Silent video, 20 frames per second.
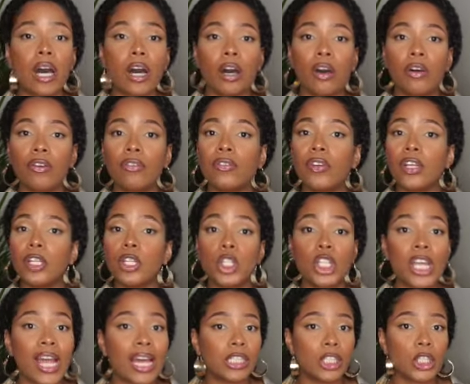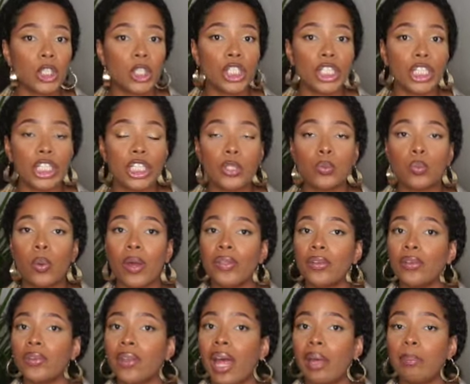of challenges,
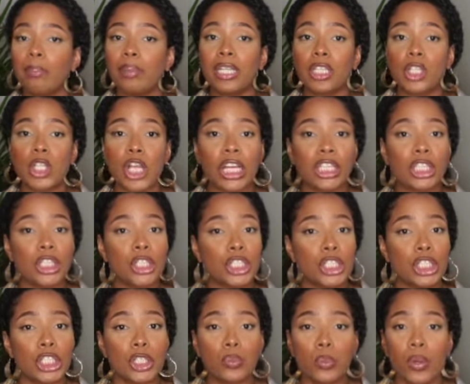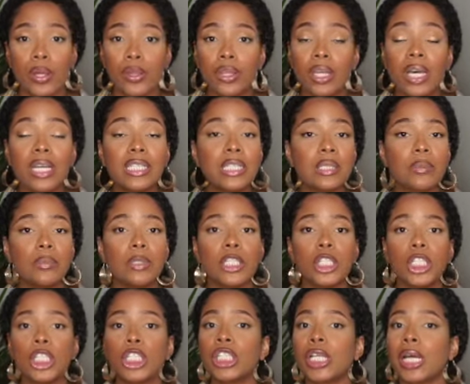whether that be challenges with
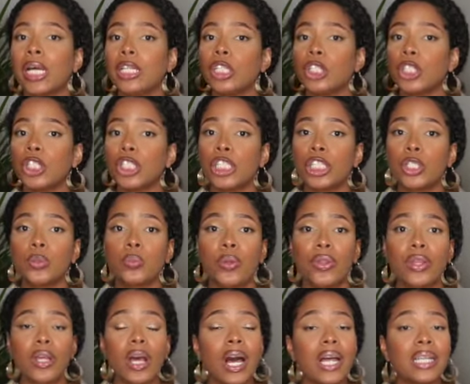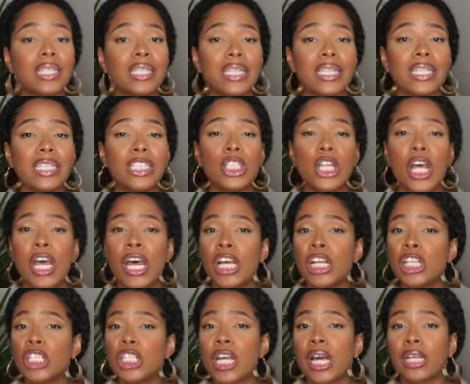customers, challenges with colleagues,
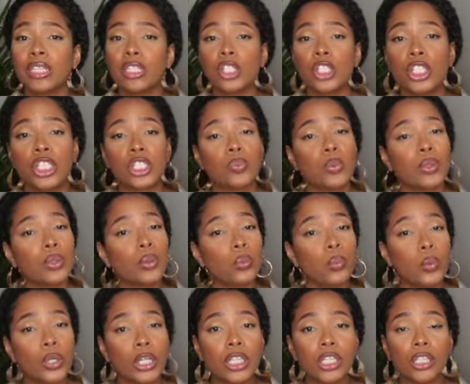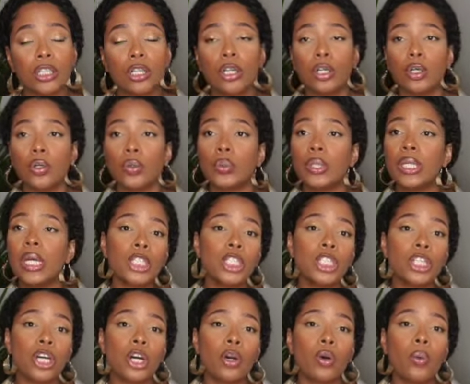challenges with the workload.
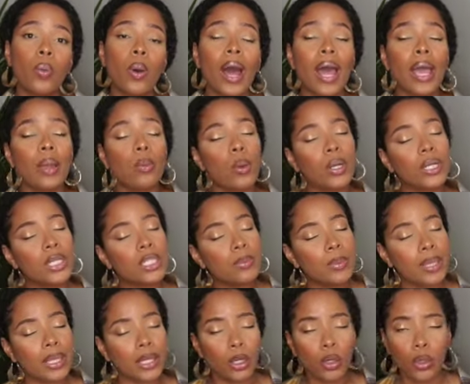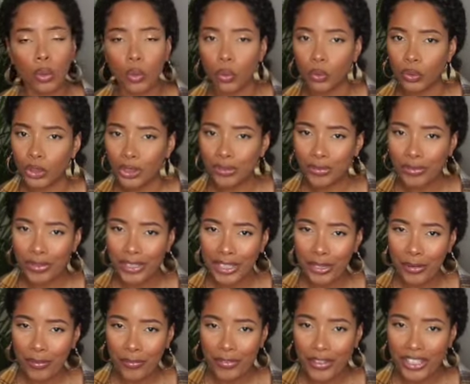So I wanted to make a whole new
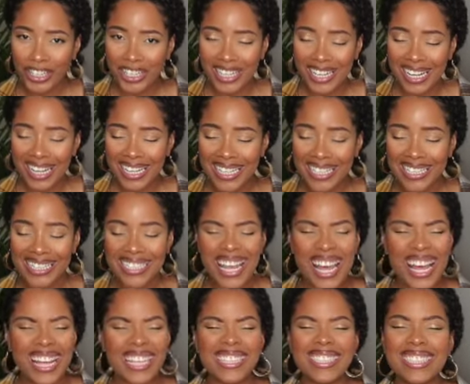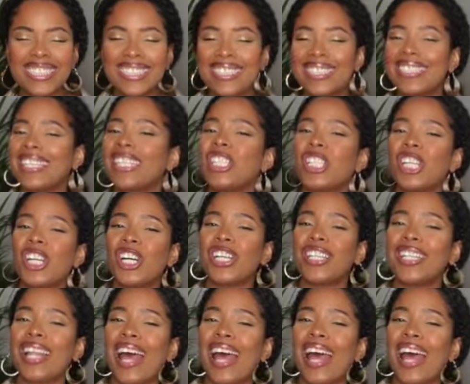video for you guys, just touching on